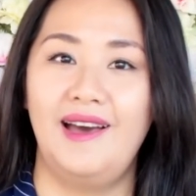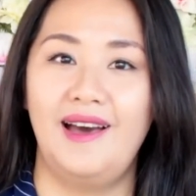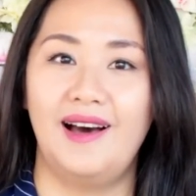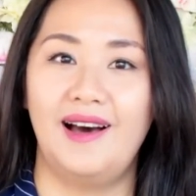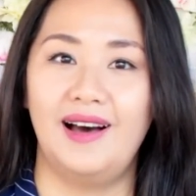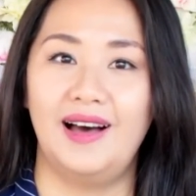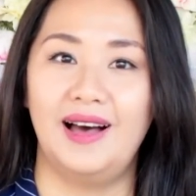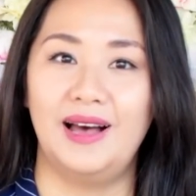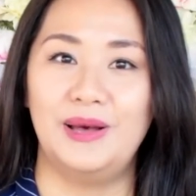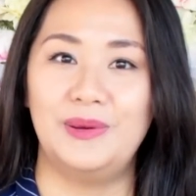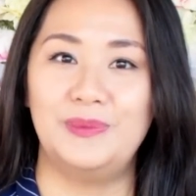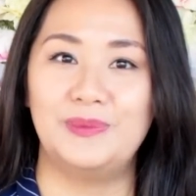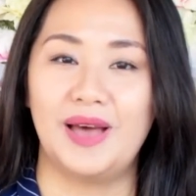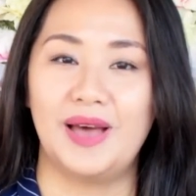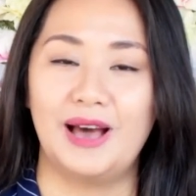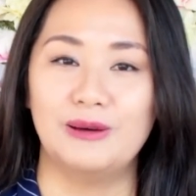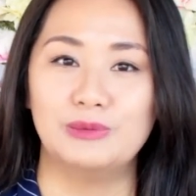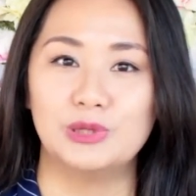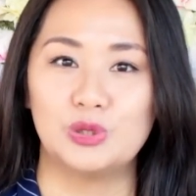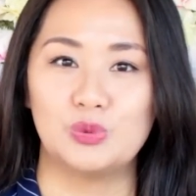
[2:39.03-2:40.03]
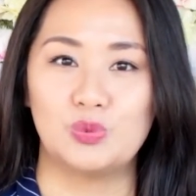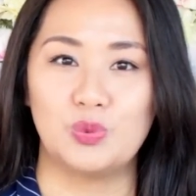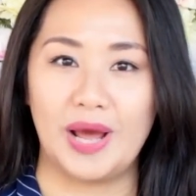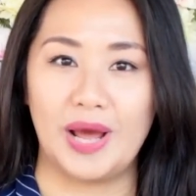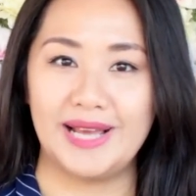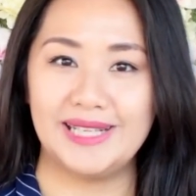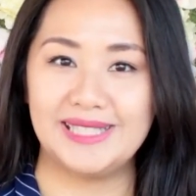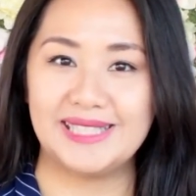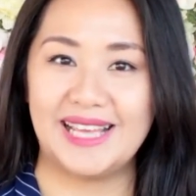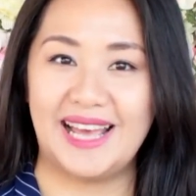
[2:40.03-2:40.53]
um, I was
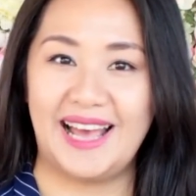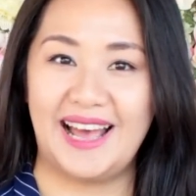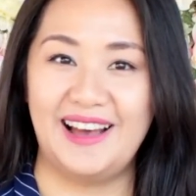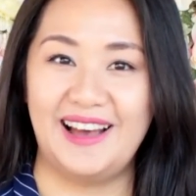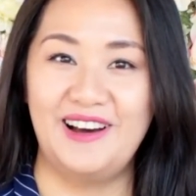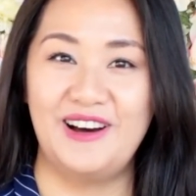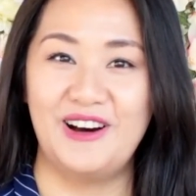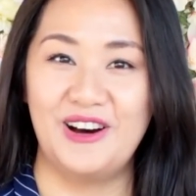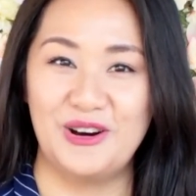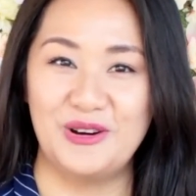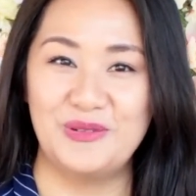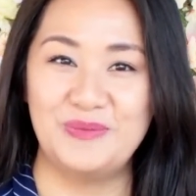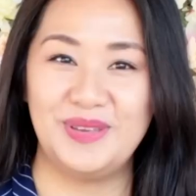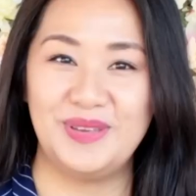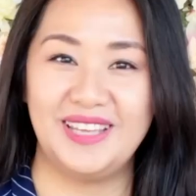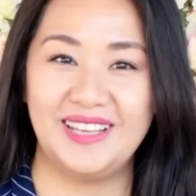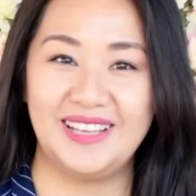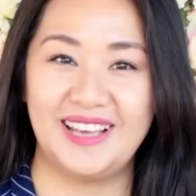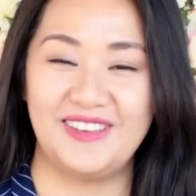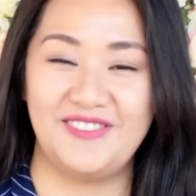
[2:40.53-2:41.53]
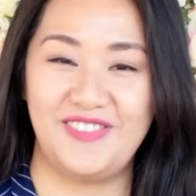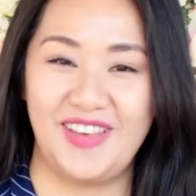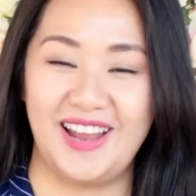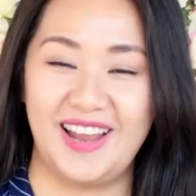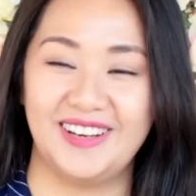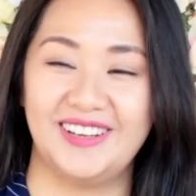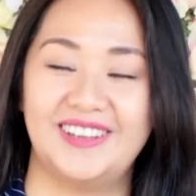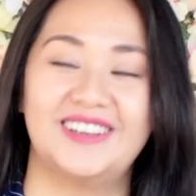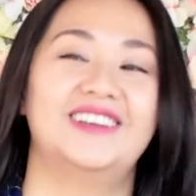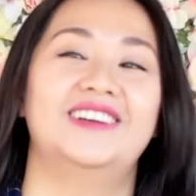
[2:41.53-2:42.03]
right at home being a
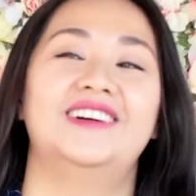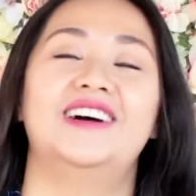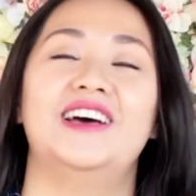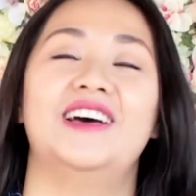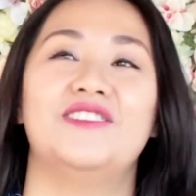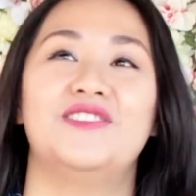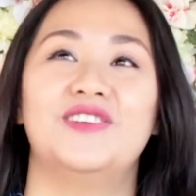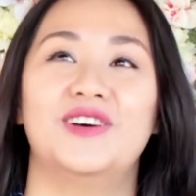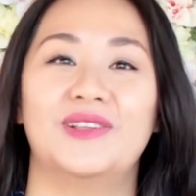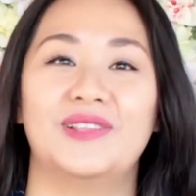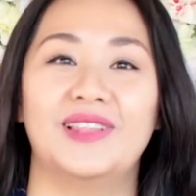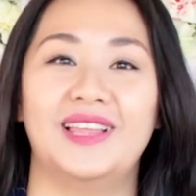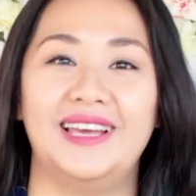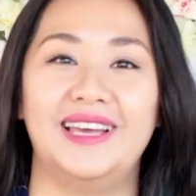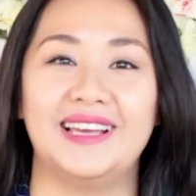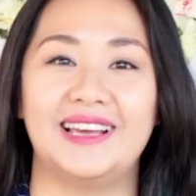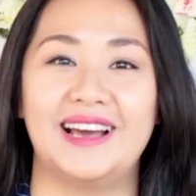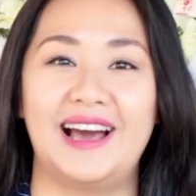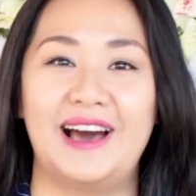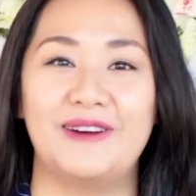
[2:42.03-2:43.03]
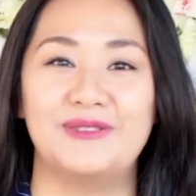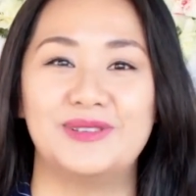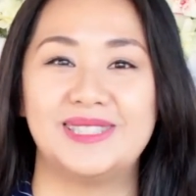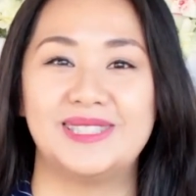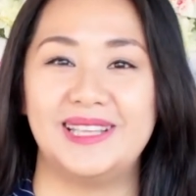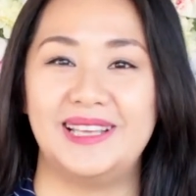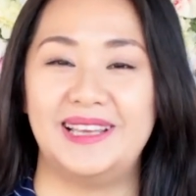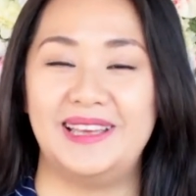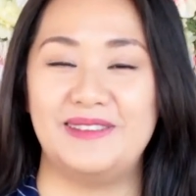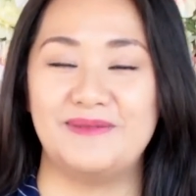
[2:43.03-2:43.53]
fan girl. I felt like I was
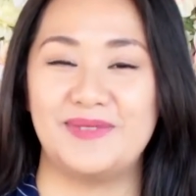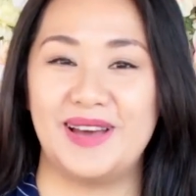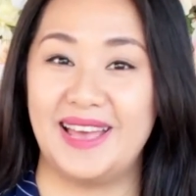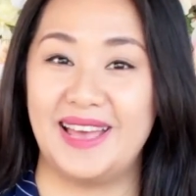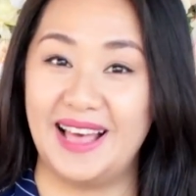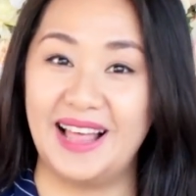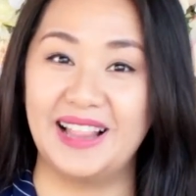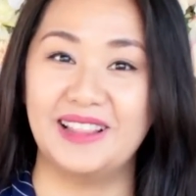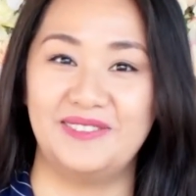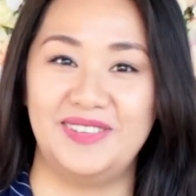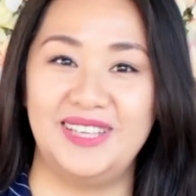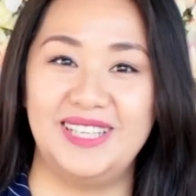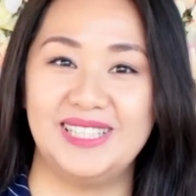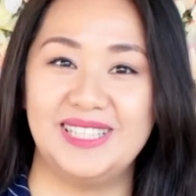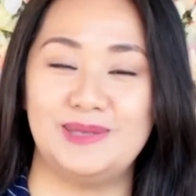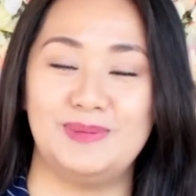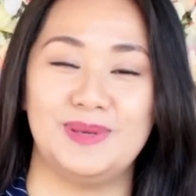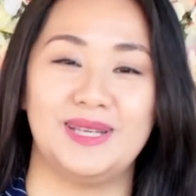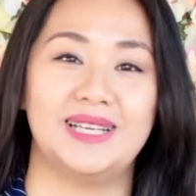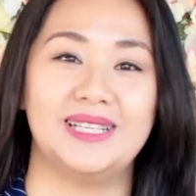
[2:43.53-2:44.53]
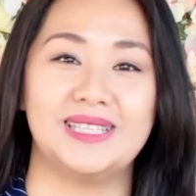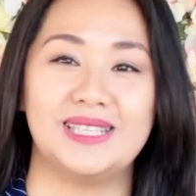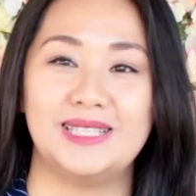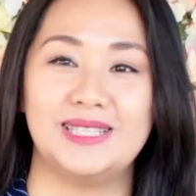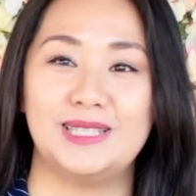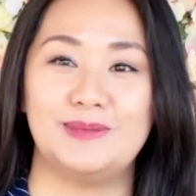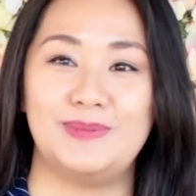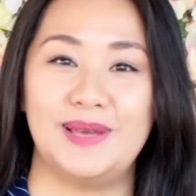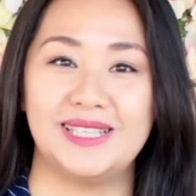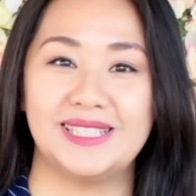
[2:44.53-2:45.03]
in my element because this
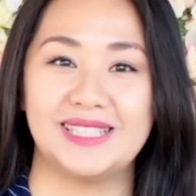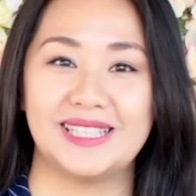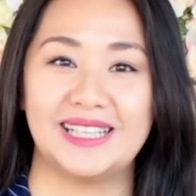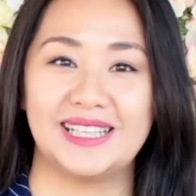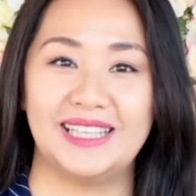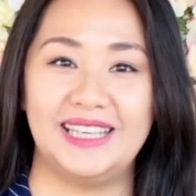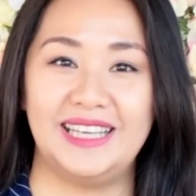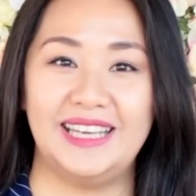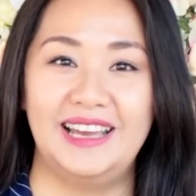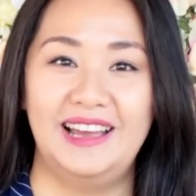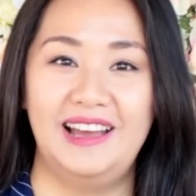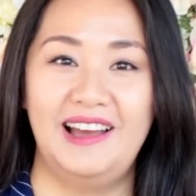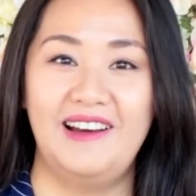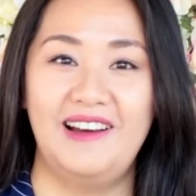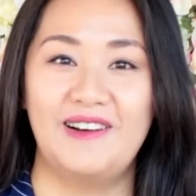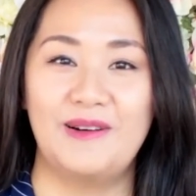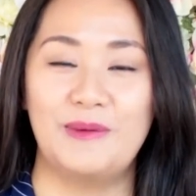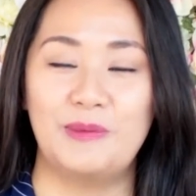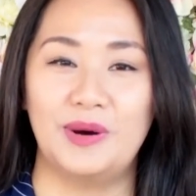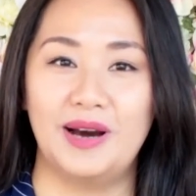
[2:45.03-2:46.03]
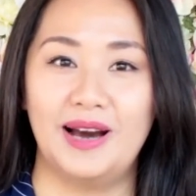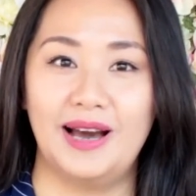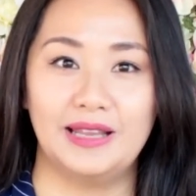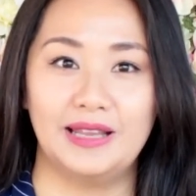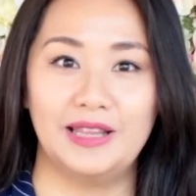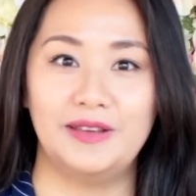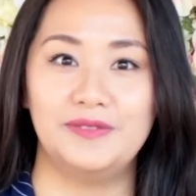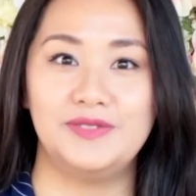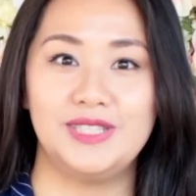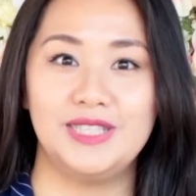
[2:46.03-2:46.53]
is basically what I
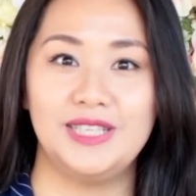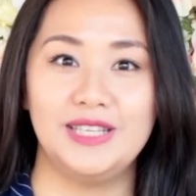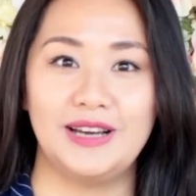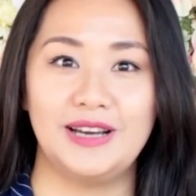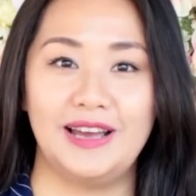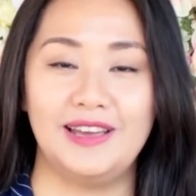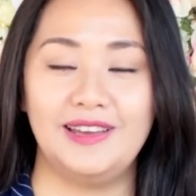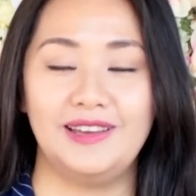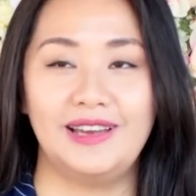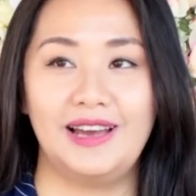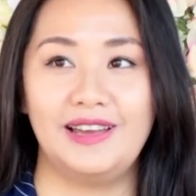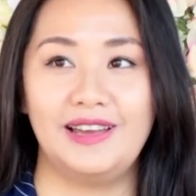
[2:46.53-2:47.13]
love to do. I, I